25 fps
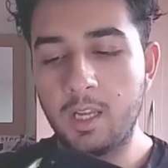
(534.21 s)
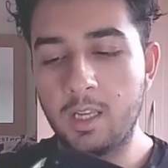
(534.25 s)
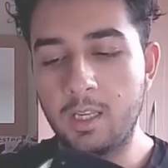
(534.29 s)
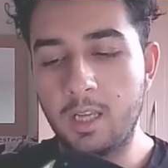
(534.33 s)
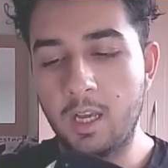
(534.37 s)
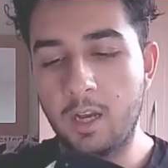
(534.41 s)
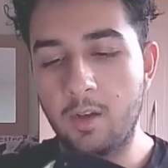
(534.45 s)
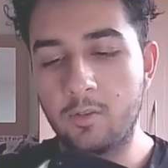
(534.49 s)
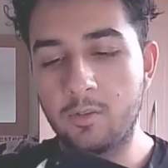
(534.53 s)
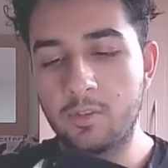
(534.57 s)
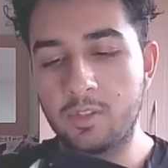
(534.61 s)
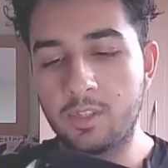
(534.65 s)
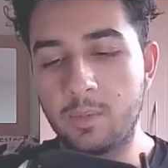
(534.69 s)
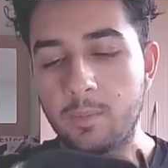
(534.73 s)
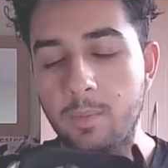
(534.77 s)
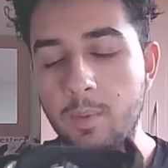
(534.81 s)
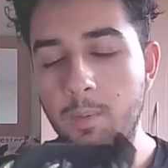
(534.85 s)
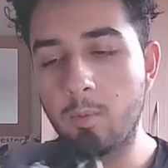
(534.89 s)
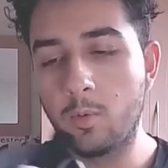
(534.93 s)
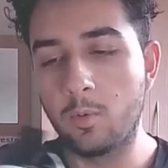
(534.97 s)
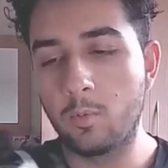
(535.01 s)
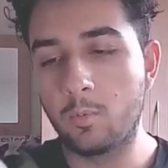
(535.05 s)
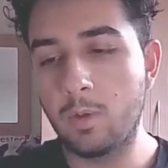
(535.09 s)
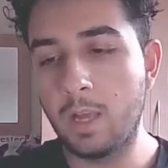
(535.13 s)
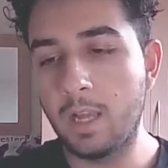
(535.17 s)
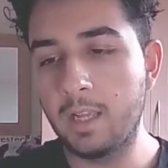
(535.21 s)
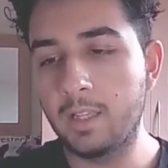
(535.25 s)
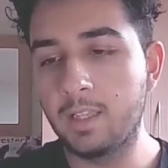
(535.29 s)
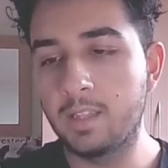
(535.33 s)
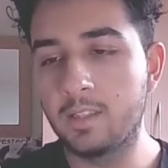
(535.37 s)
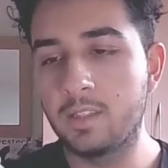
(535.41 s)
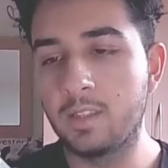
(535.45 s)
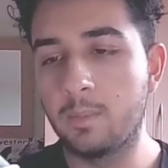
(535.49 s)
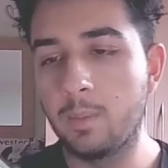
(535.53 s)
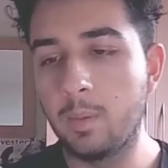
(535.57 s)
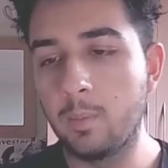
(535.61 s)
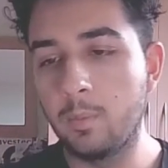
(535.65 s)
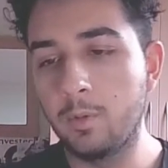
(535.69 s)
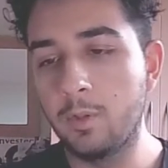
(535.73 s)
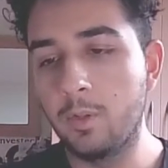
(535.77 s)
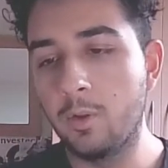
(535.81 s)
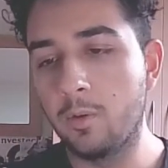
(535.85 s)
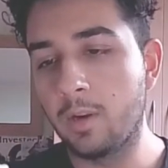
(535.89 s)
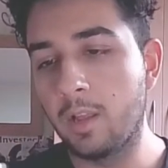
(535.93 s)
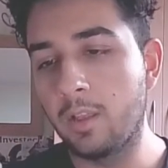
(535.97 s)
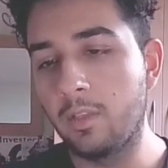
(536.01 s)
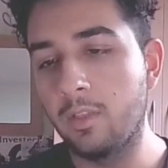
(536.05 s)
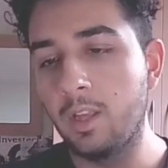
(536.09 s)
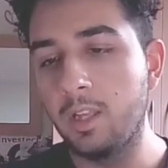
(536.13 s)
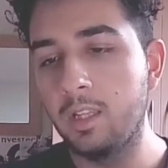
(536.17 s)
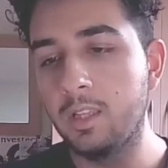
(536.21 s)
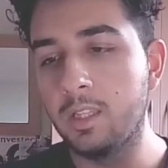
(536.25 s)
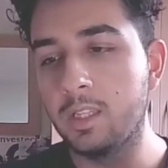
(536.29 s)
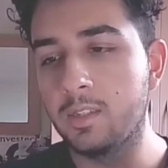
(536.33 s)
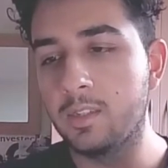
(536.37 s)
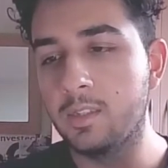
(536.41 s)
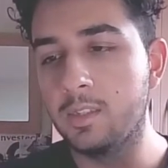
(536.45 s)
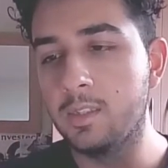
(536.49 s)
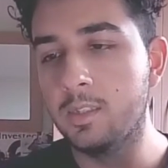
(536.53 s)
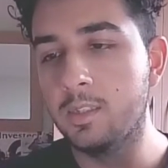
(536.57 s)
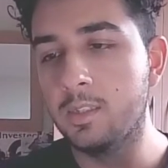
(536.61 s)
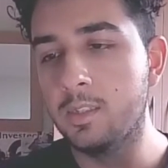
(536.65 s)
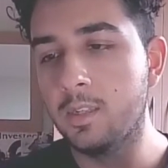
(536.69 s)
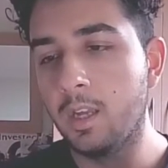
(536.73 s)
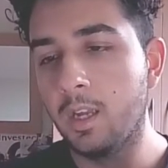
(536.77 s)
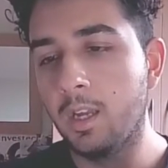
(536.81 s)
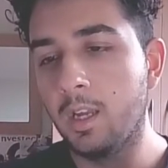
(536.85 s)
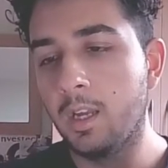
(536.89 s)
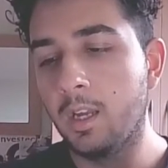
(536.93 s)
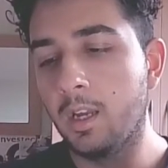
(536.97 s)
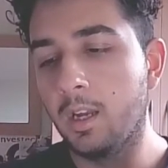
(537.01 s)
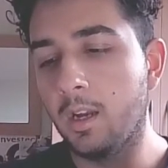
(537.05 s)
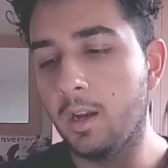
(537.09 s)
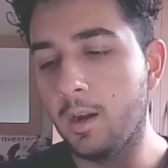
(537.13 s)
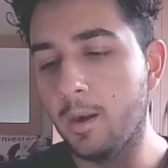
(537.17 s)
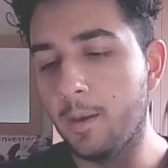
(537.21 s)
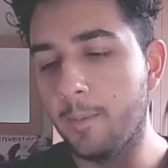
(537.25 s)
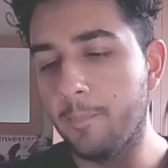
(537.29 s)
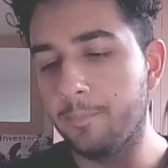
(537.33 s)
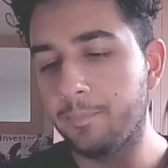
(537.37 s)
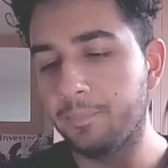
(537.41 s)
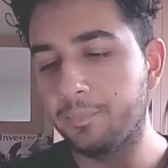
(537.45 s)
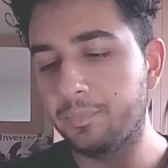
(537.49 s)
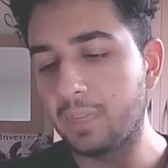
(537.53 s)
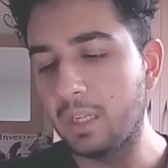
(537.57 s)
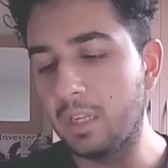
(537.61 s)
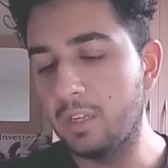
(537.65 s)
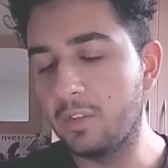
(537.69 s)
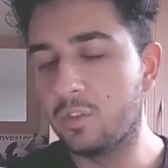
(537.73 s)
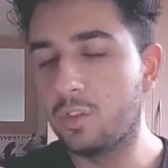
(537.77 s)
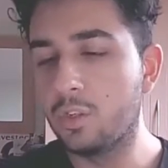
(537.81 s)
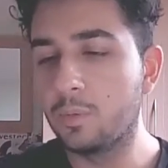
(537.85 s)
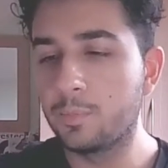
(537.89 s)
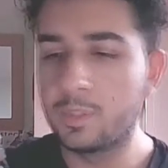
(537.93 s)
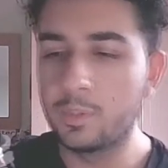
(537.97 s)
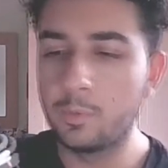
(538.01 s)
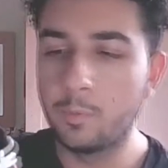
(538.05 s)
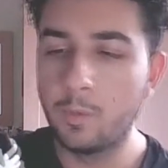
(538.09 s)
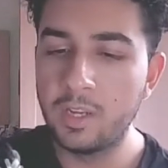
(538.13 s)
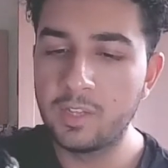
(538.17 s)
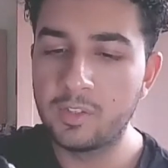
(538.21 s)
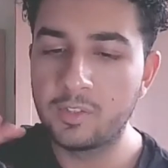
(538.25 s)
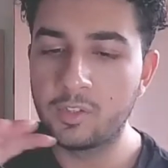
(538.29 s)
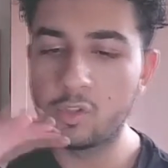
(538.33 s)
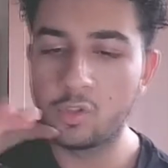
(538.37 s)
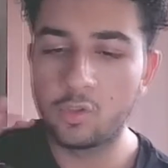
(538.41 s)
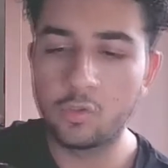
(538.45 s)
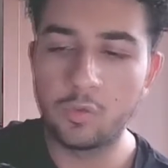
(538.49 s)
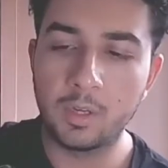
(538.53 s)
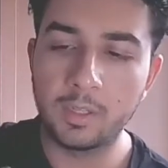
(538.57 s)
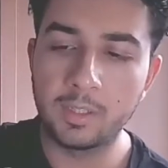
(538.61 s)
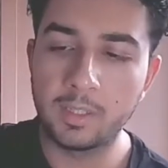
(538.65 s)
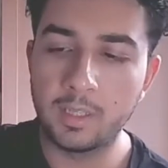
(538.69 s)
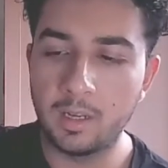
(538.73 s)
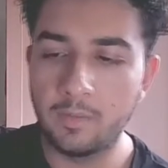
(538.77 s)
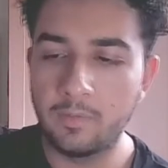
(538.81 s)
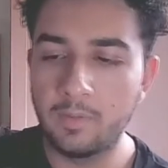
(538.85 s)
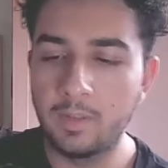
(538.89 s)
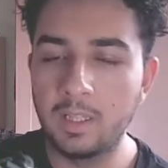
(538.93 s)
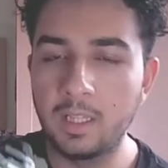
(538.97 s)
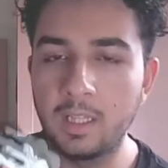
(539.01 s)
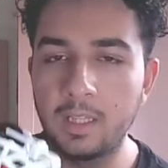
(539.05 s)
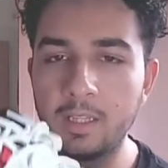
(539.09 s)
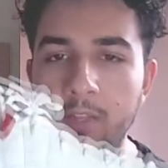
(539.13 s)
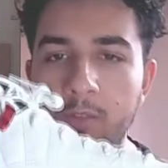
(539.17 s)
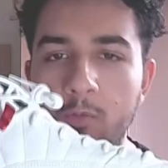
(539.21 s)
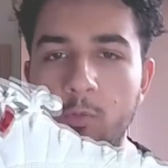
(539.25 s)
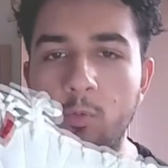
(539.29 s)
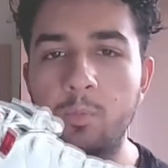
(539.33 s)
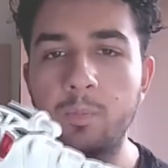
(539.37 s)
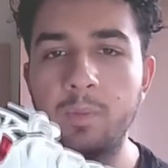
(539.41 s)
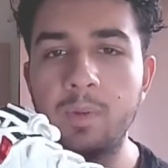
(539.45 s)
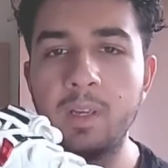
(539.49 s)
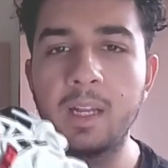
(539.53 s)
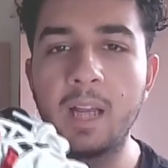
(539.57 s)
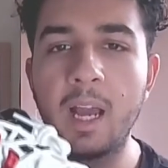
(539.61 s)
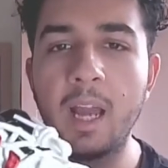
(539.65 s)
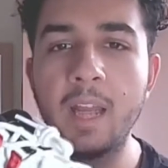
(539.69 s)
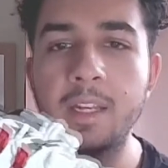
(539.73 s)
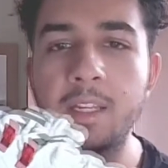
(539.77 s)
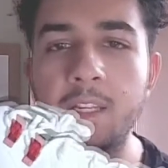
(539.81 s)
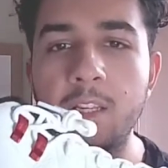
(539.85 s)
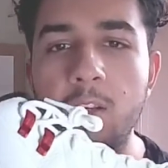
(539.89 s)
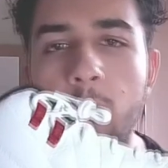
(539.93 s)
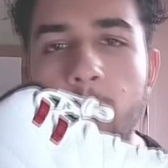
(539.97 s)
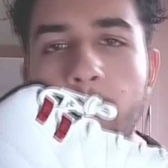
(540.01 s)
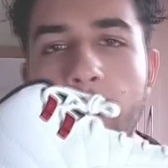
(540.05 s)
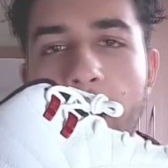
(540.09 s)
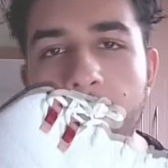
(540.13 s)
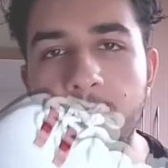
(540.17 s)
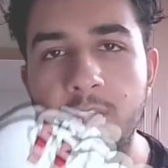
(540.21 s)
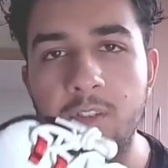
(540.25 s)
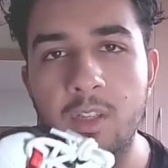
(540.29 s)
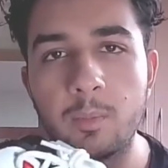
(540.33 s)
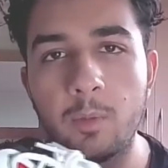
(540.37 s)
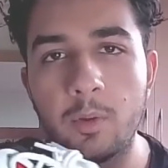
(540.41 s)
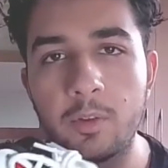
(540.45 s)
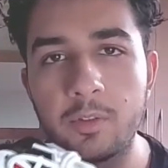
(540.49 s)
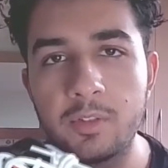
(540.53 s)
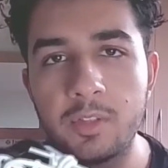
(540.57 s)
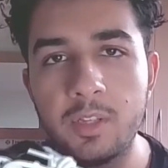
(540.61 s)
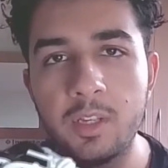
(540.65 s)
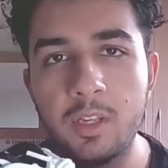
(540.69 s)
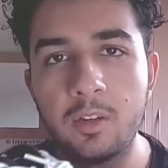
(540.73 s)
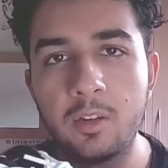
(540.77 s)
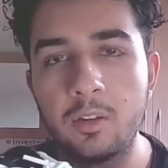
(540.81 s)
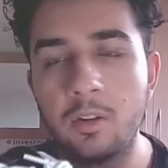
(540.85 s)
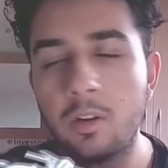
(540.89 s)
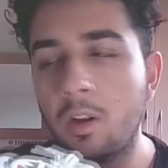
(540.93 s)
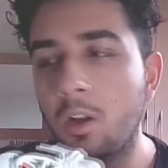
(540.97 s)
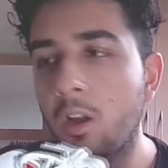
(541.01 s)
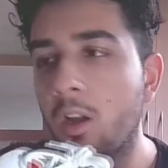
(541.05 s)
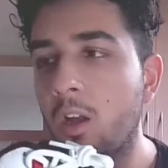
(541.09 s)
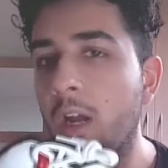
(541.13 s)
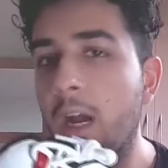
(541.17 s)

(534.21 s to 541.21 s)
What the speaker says: Now some people like this, some people don't. I think this is in terms of the way it's constructed, I feel like this would be an ideal basketball sneaker.